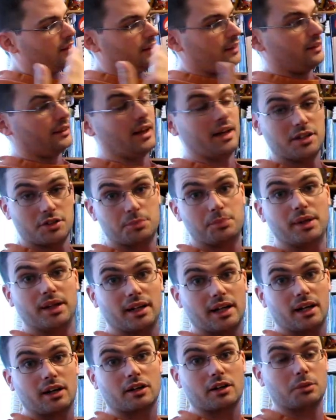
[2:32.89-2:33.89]
Nice big
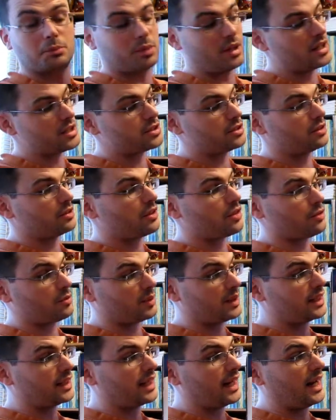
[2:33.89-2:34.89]
air compressor,
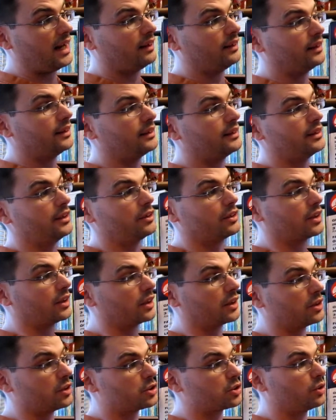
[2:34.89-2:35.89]
3 gallon. You can
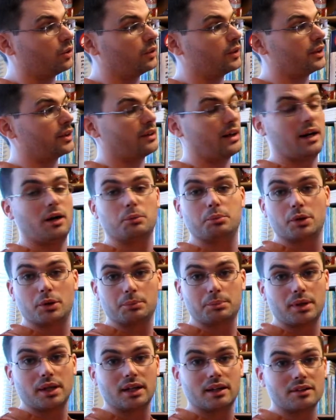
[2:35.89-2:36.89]
control your
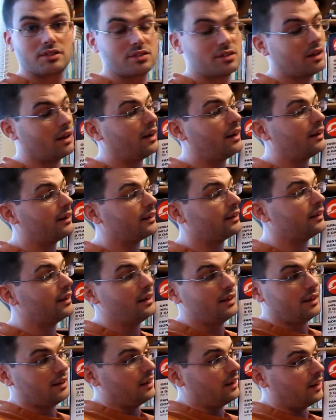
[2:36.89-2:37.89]
output PSI.
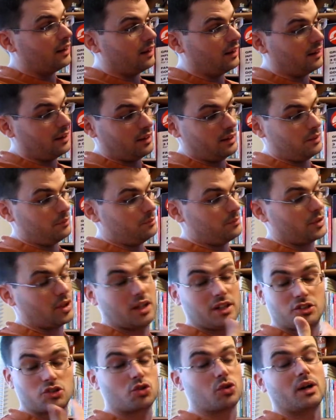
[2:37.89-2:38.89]

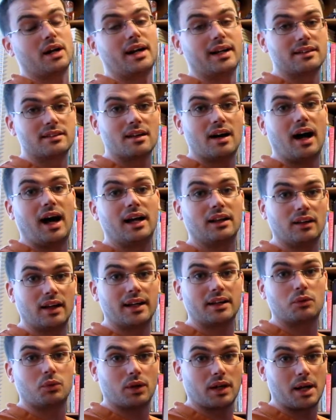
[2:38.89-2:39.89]
It's great. I
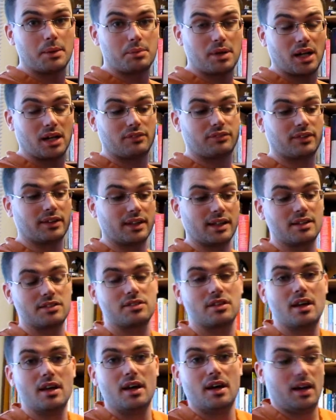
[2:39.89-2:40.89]
like what I paid for
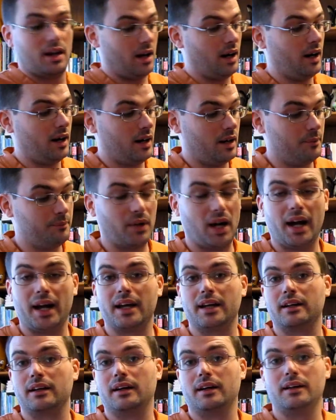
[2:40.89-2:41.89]
this. I
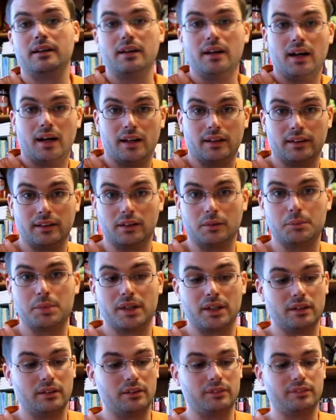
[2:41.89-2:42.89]
had a little
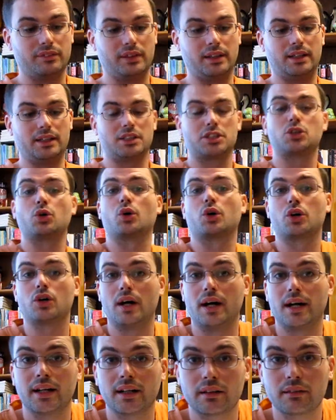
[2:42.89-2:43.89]
bit of store
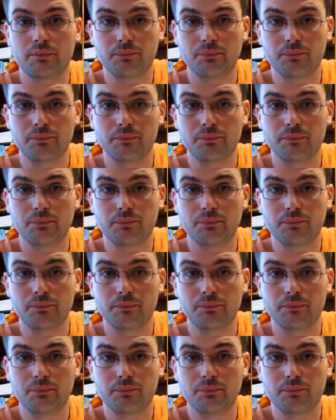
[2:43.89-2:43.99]
credit